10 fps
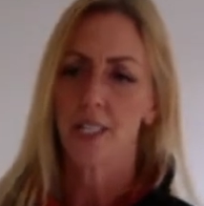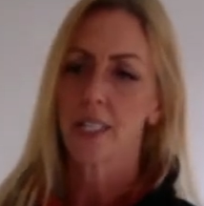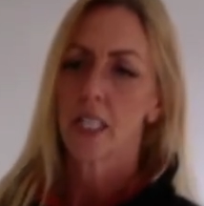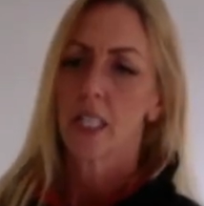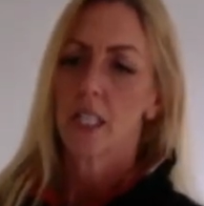
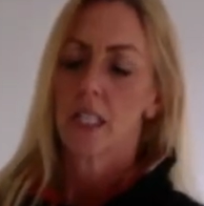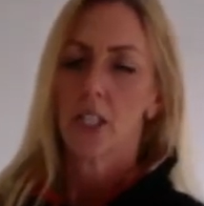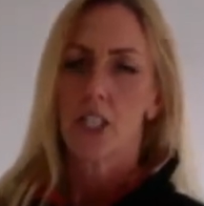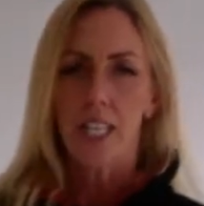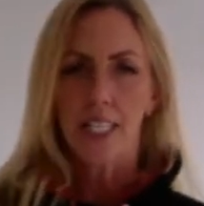is,
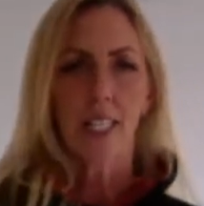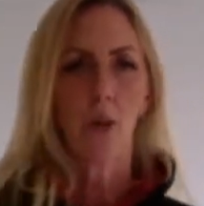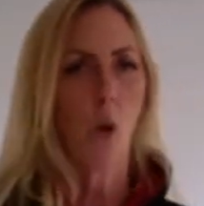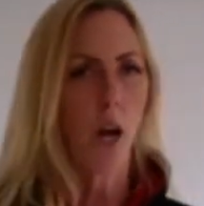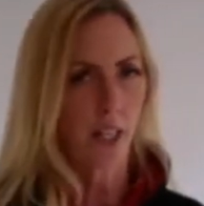she's
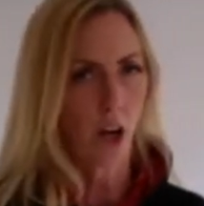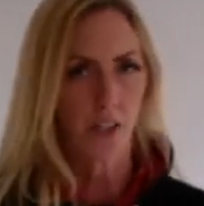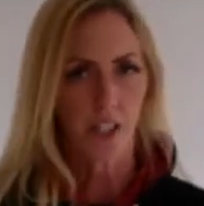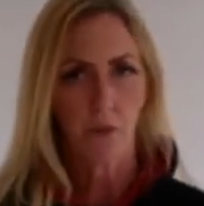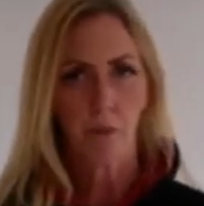asking why
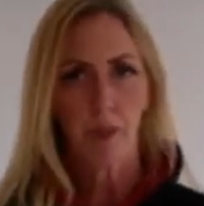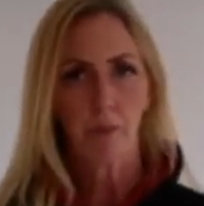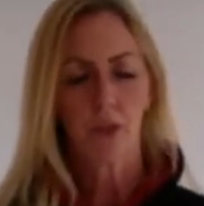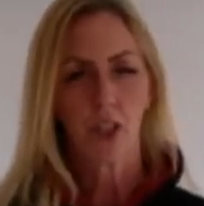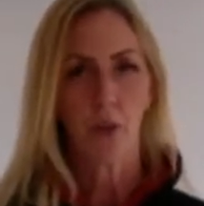can't some
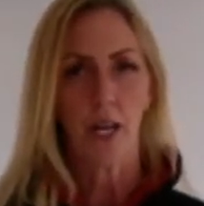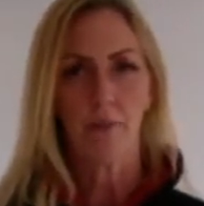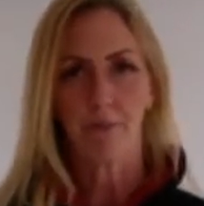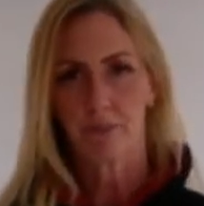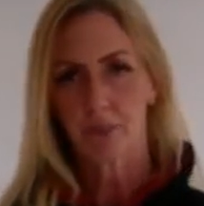people do
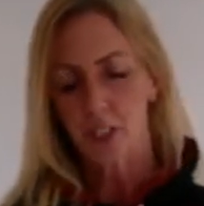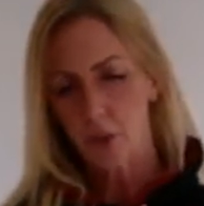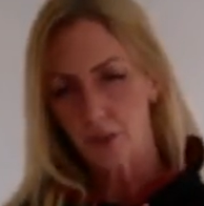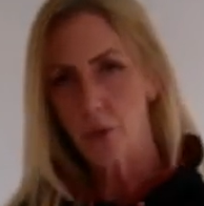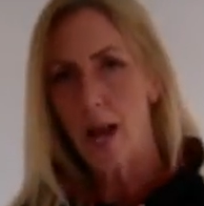it?
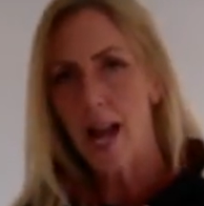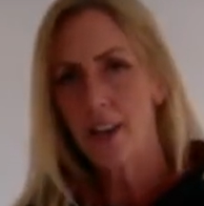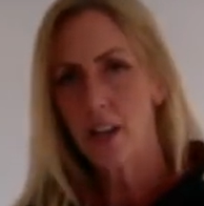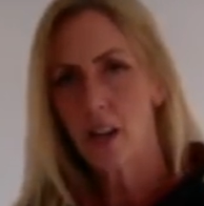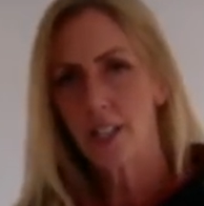So if you
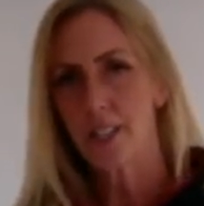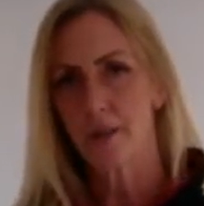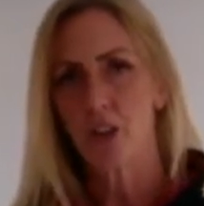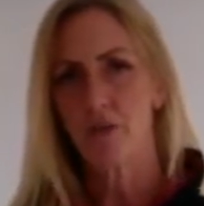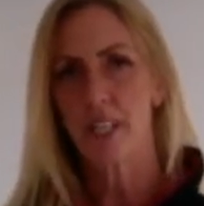analyse
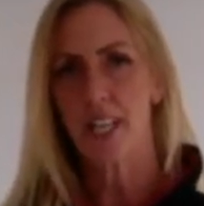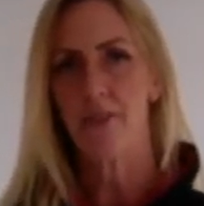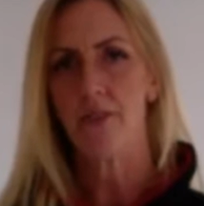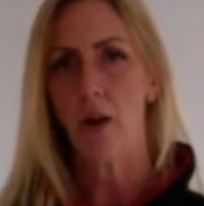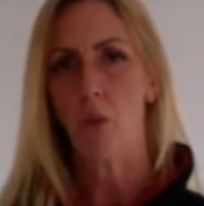the movement
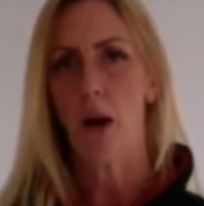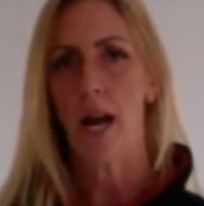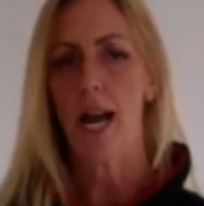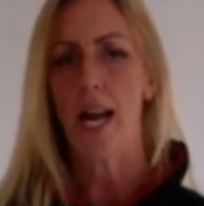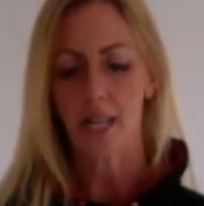in that
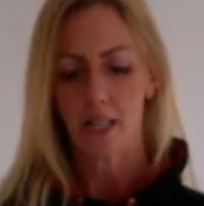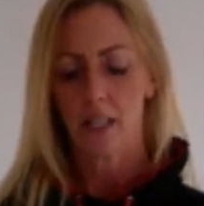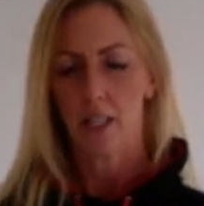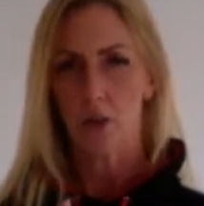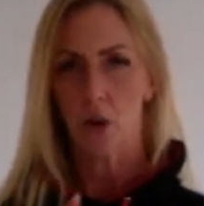way,
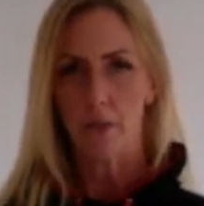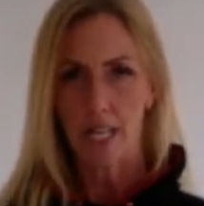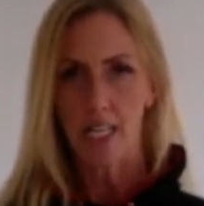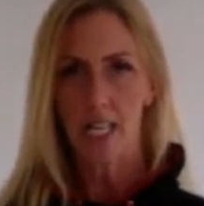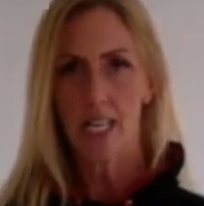so I'm
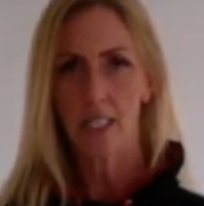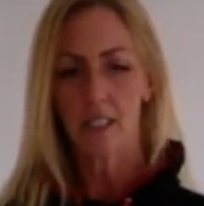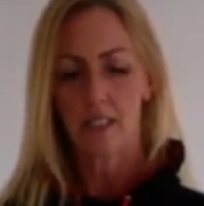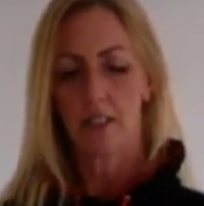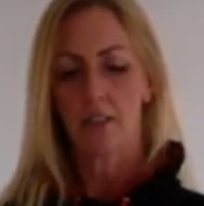kneeling,
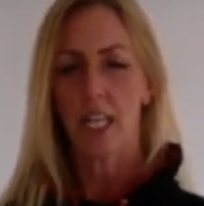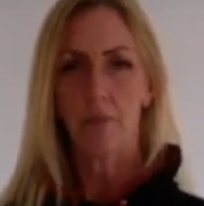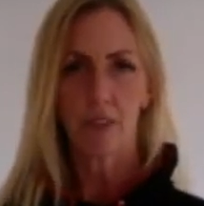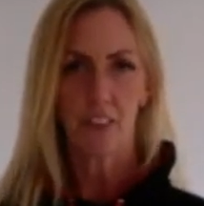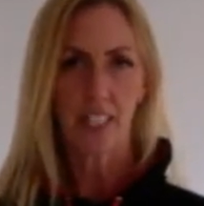the
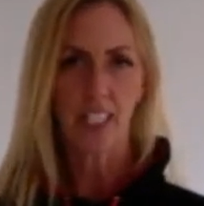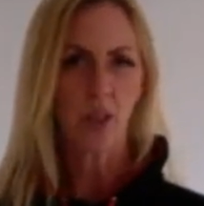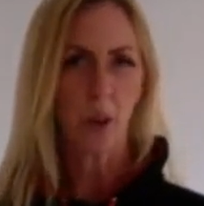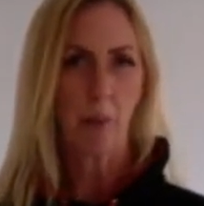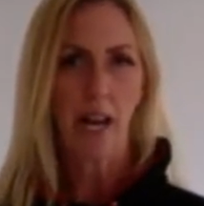hips flex
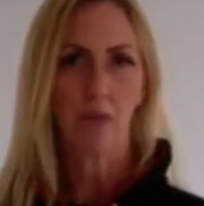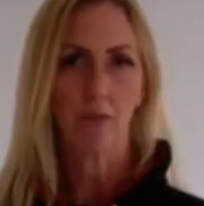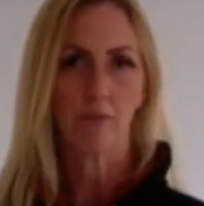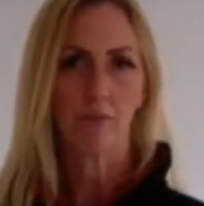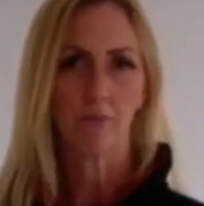to about,
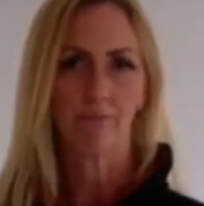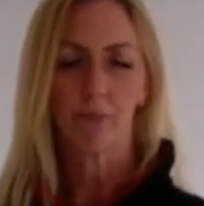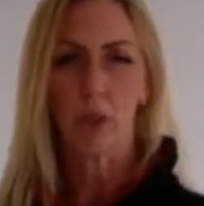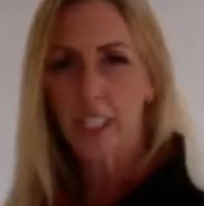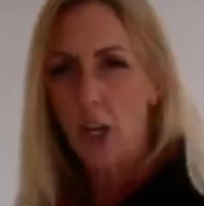
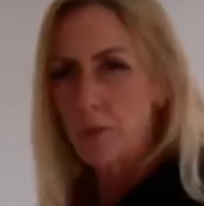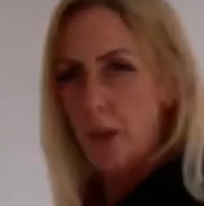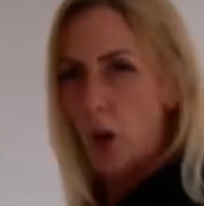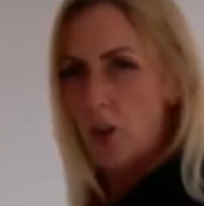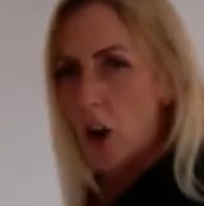well, it goes
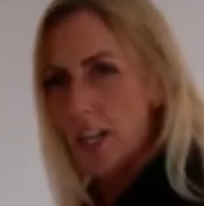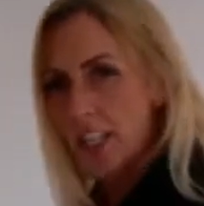beyond